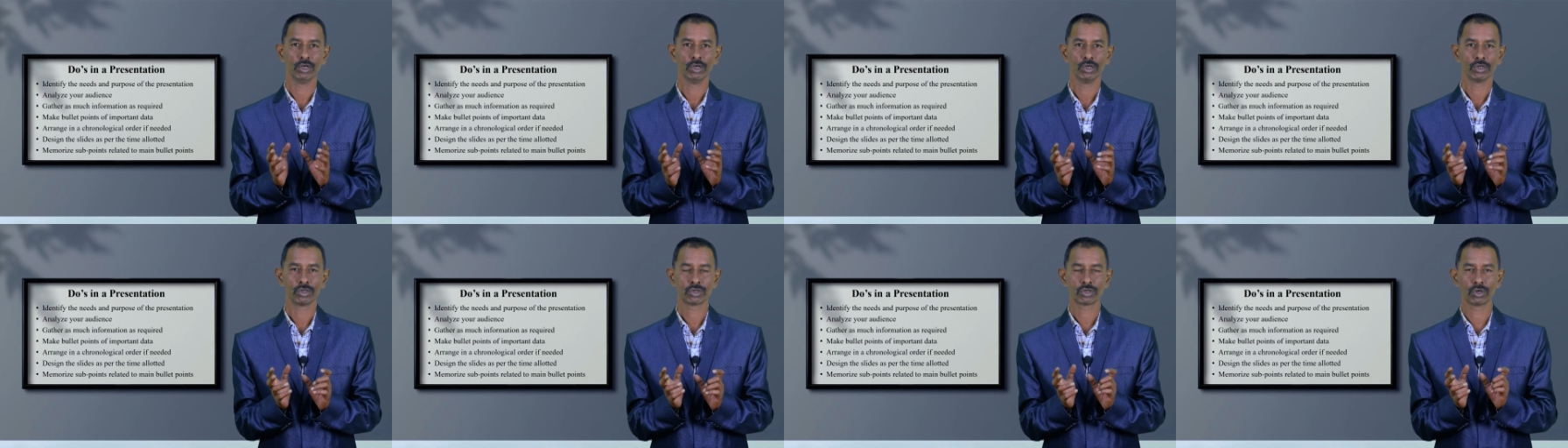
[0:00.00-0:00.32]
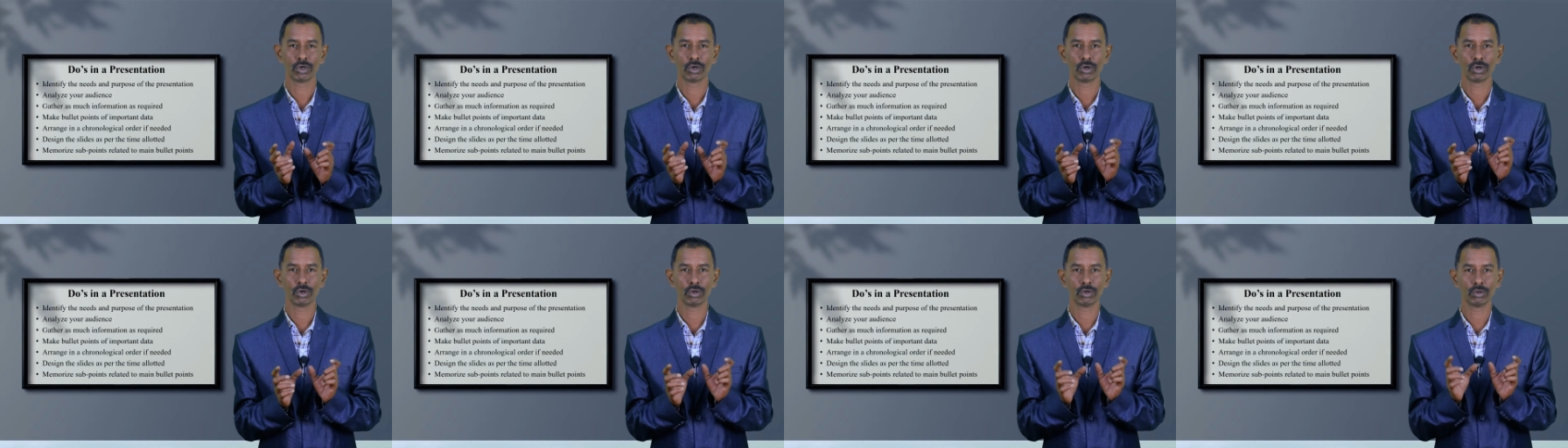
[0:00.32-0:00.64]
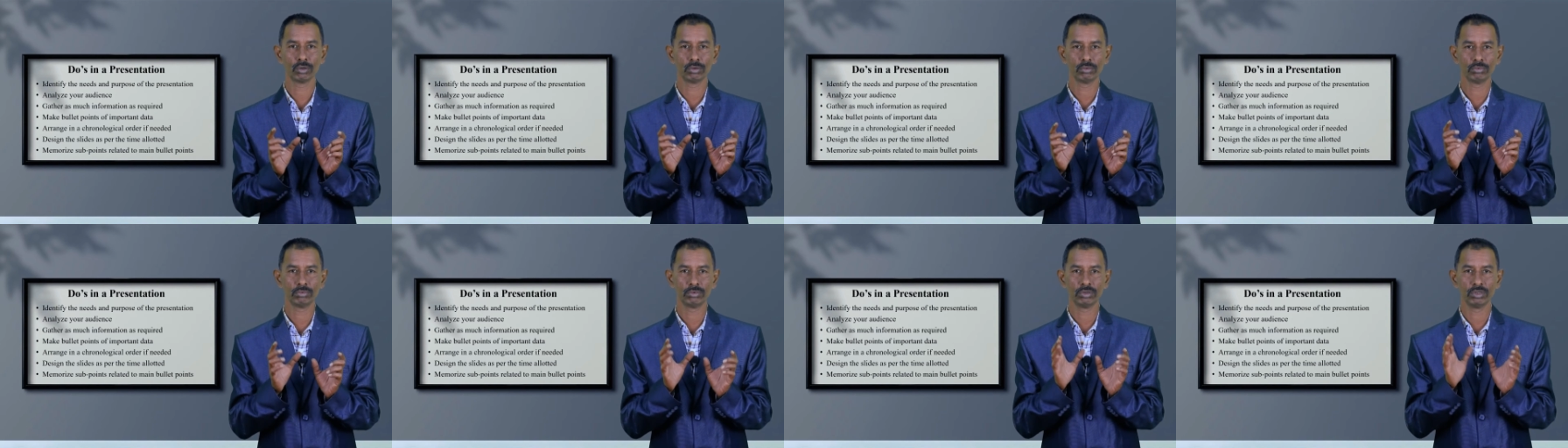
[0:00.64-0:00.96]

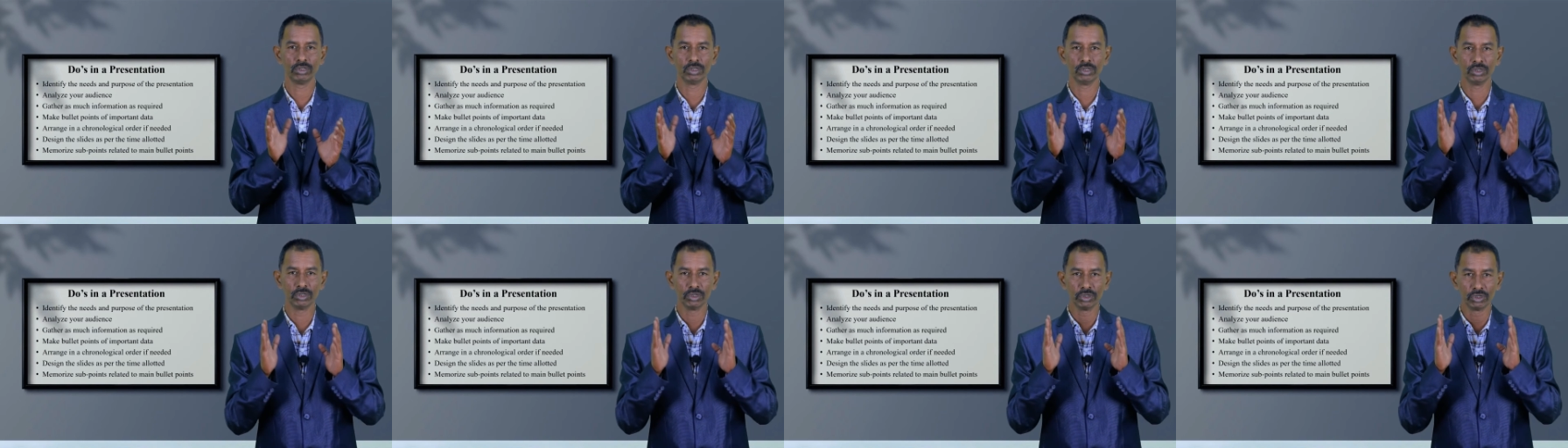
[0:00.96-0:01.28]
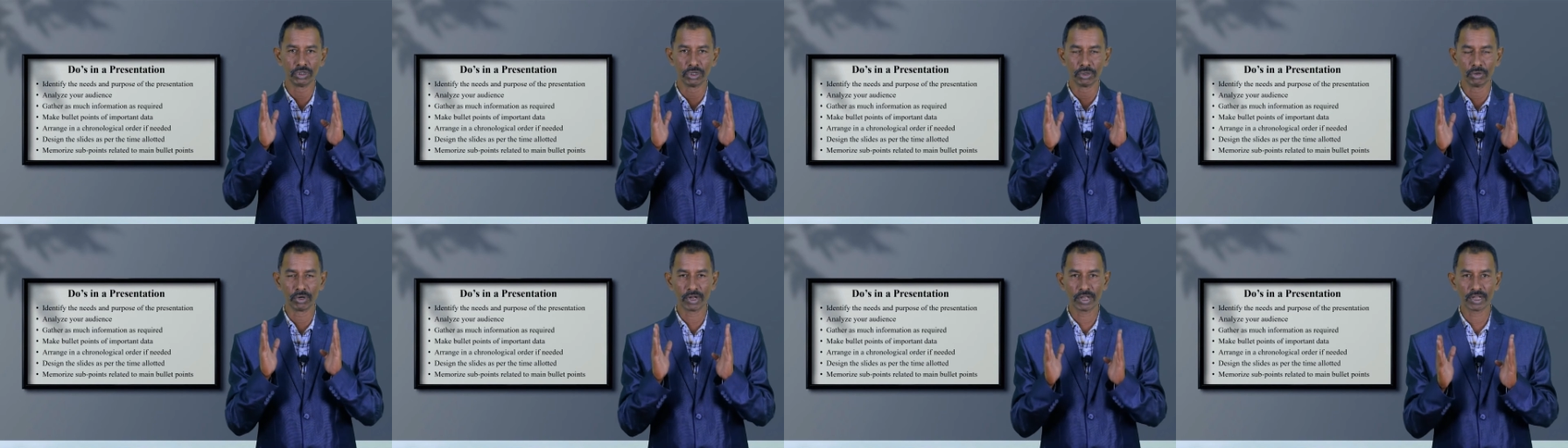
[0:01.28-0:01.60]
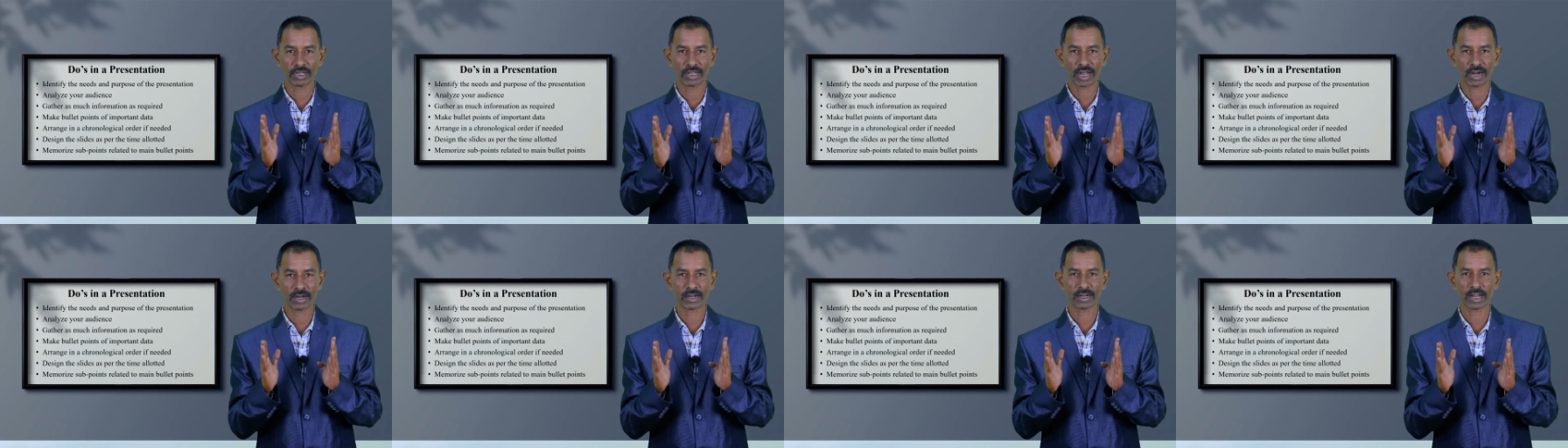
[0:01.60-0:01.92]
So,
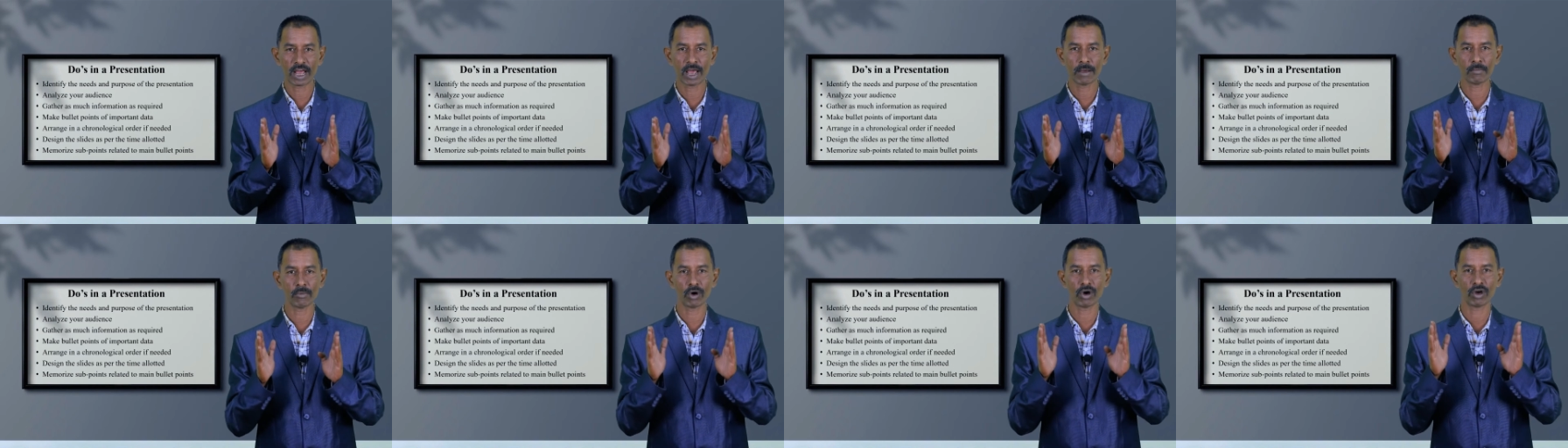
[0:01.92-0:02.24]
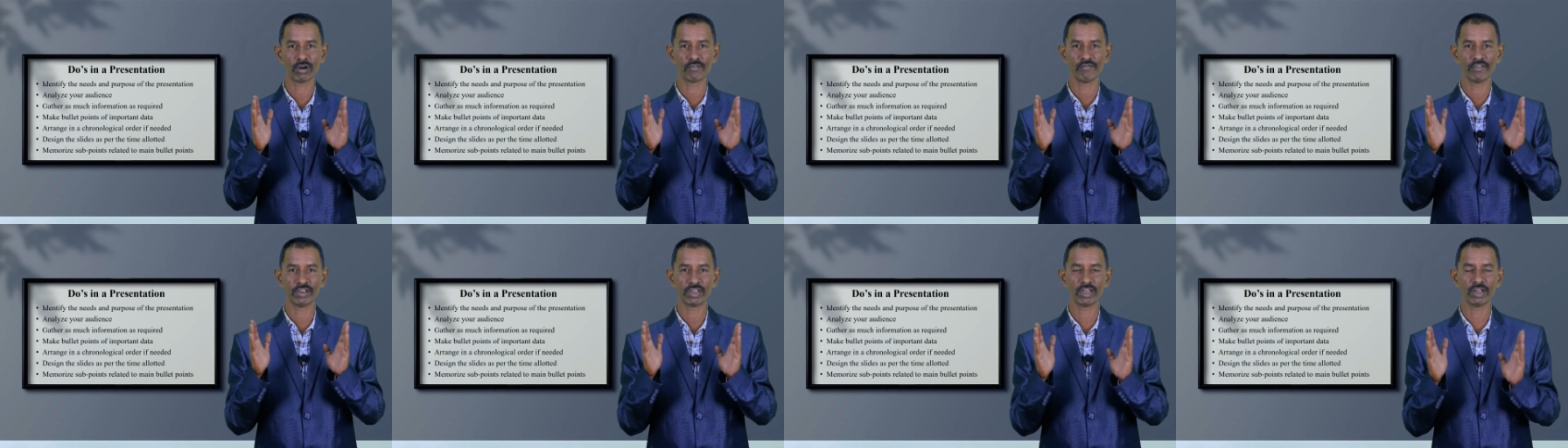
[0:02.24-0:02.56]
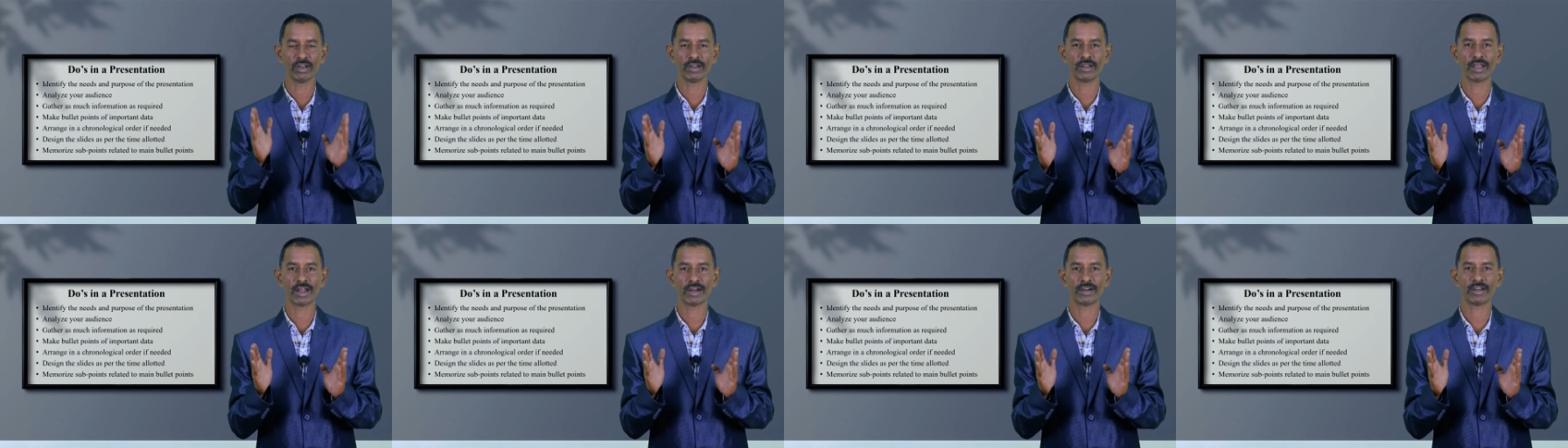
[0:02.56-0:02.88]
during that time or
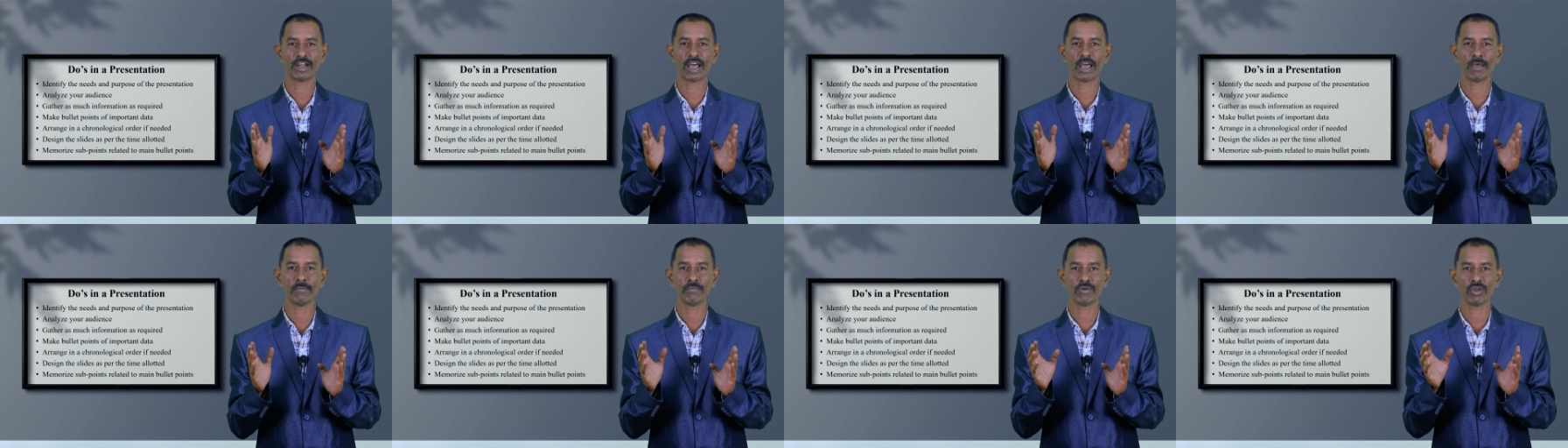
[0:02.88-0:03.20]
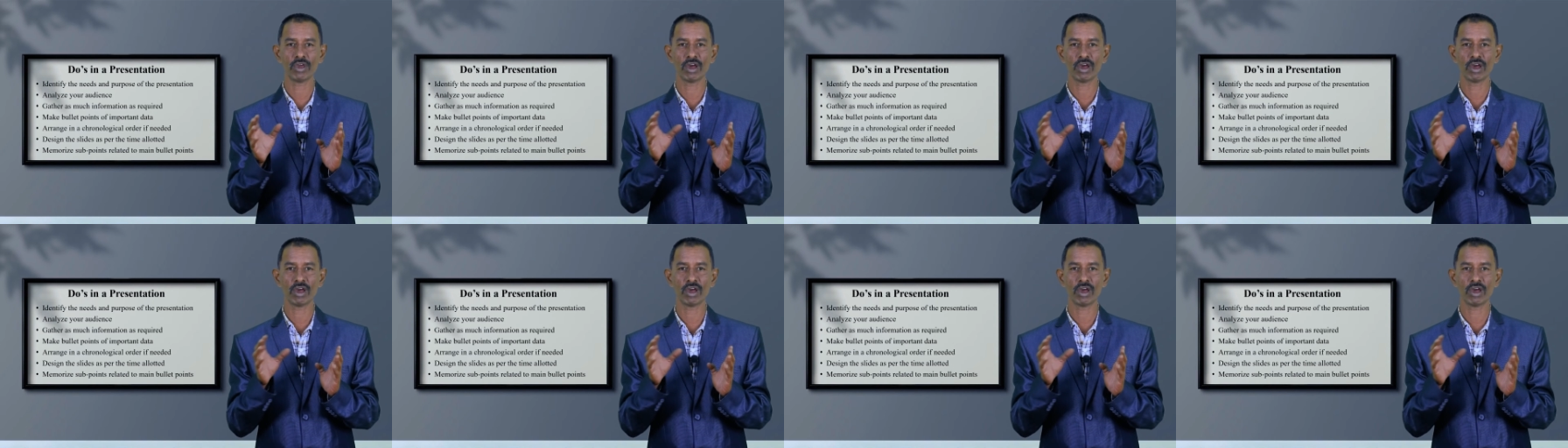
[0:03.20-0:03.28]
within that time,